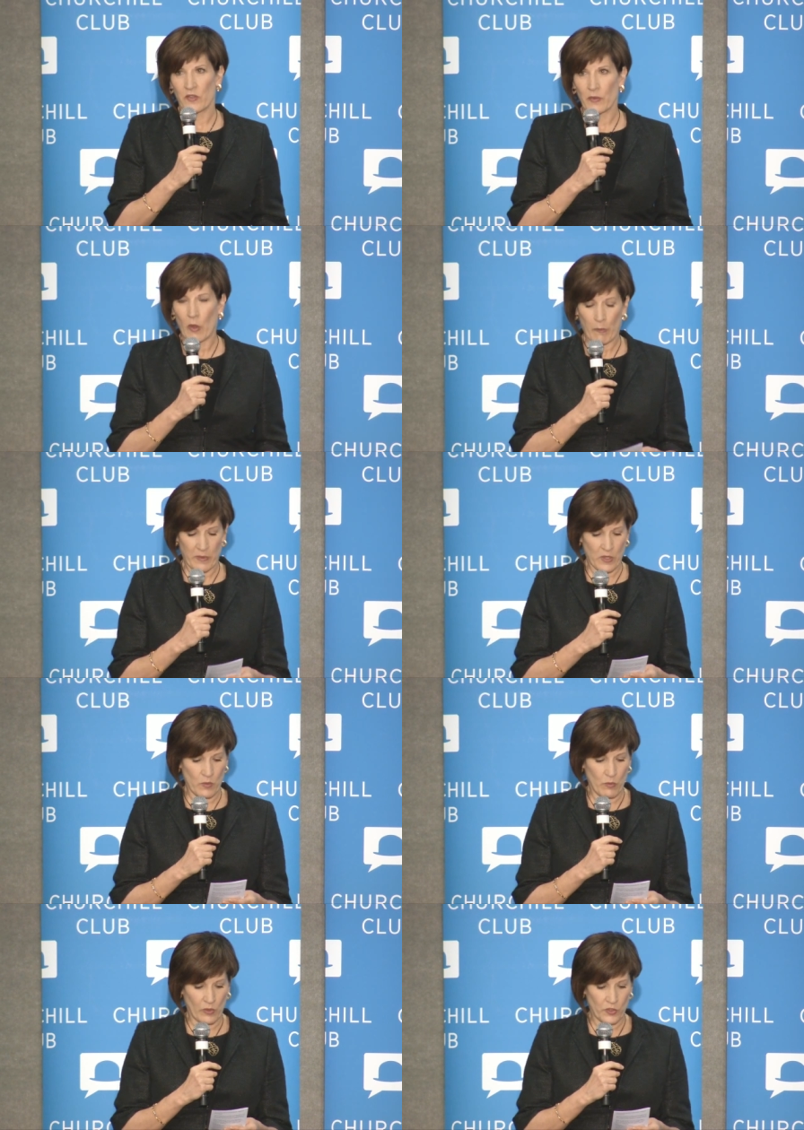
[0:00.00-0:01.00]
So we hope that you
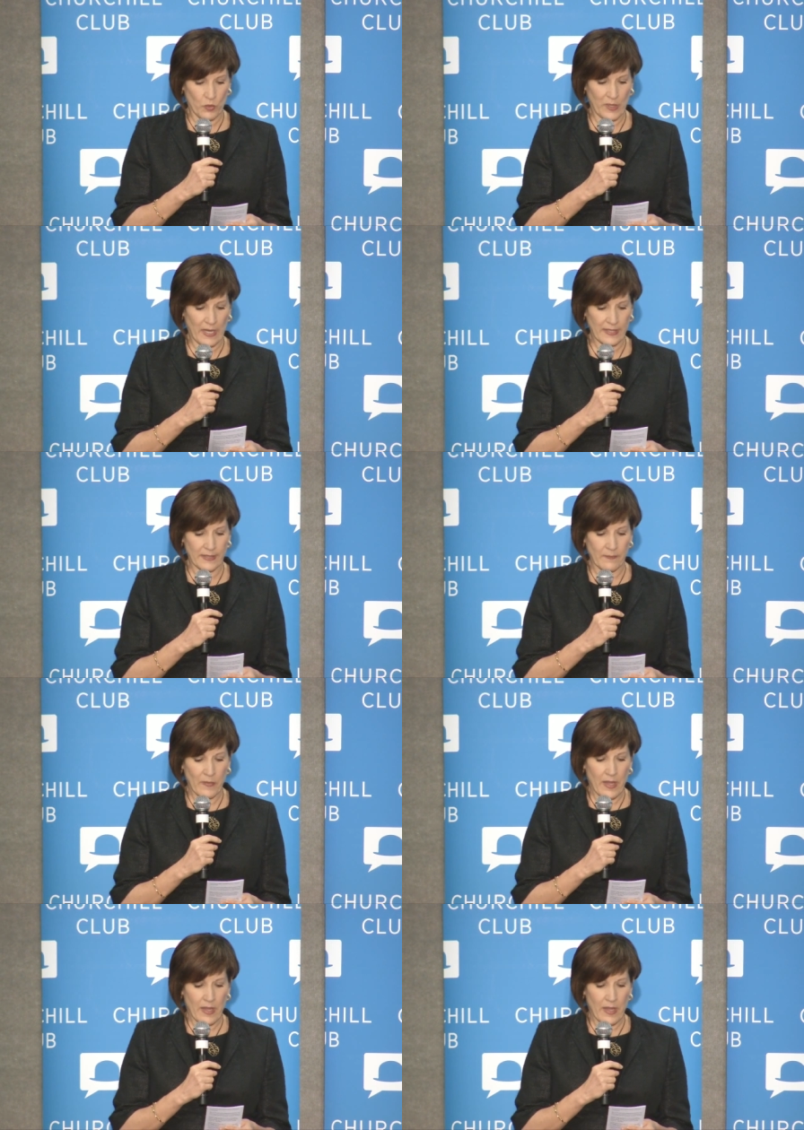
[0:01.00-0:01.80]
will join us.